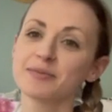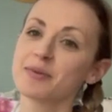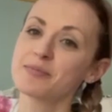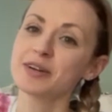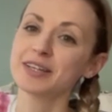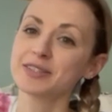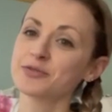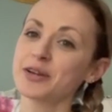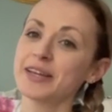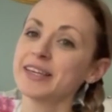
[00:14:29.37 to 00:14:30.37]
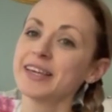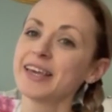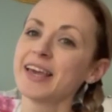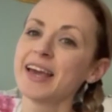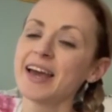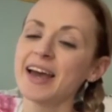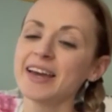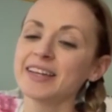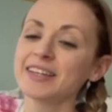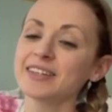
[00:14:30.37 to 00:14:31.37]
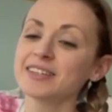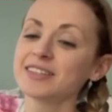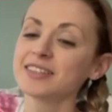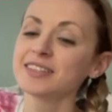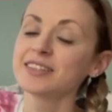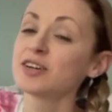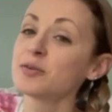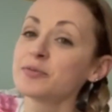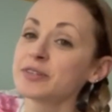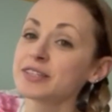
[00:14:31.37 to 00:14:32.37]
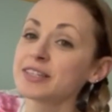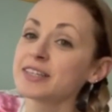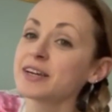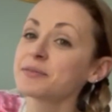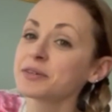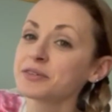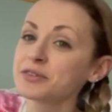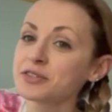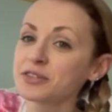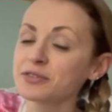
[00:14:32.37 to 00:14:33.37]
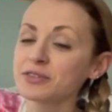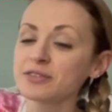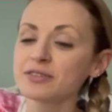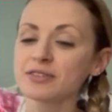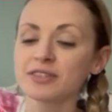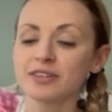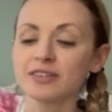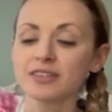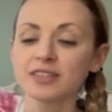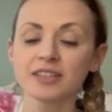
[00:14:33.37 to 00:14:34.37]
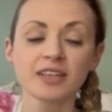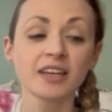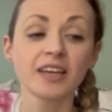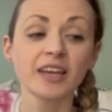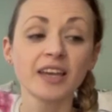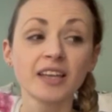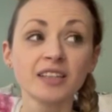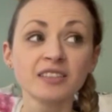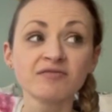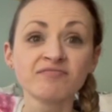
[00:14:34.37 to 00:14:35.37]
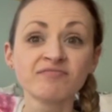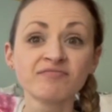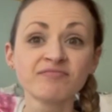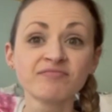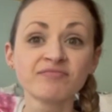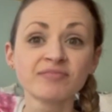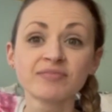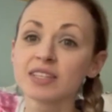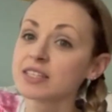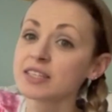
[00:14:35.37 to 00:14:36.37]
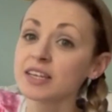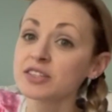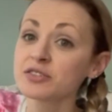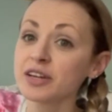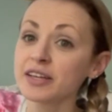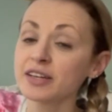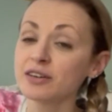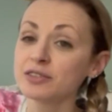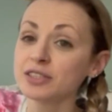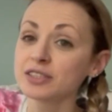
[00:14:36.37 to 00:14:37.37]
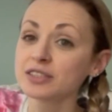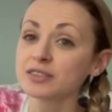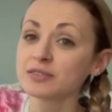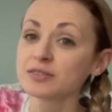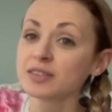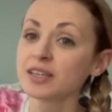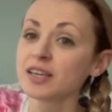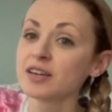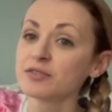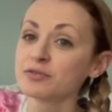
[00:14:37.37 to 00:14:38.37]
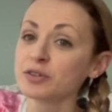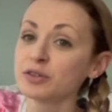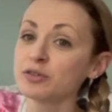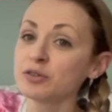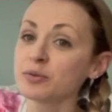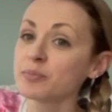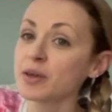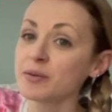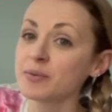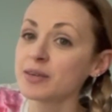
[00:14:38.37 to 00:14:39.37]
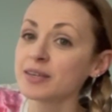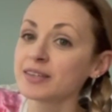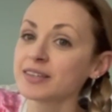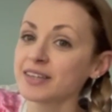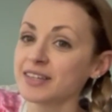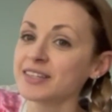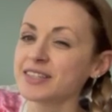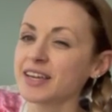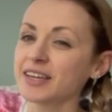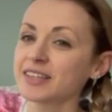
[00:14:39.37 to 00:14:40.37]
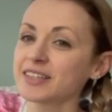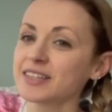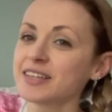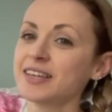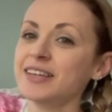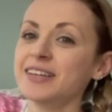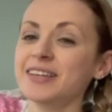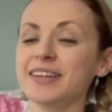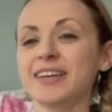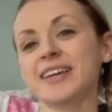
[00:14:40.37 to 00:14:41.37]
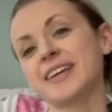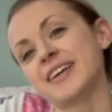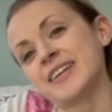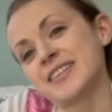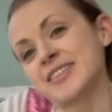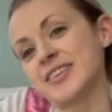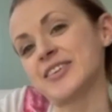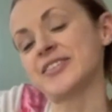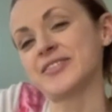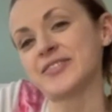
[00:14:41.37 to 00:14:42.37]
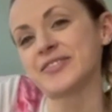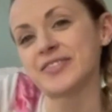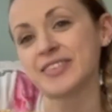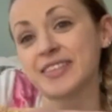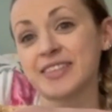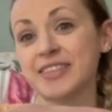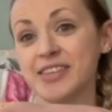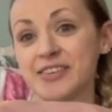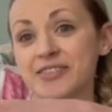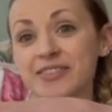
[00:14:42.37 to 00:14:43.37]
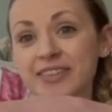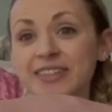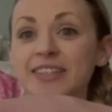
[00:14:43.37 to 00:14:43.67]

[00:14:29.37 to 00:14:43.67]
my bread is ready. And obviously I'm going to show you the result in 6 to 8 hours. For you, maybe in a second. So see you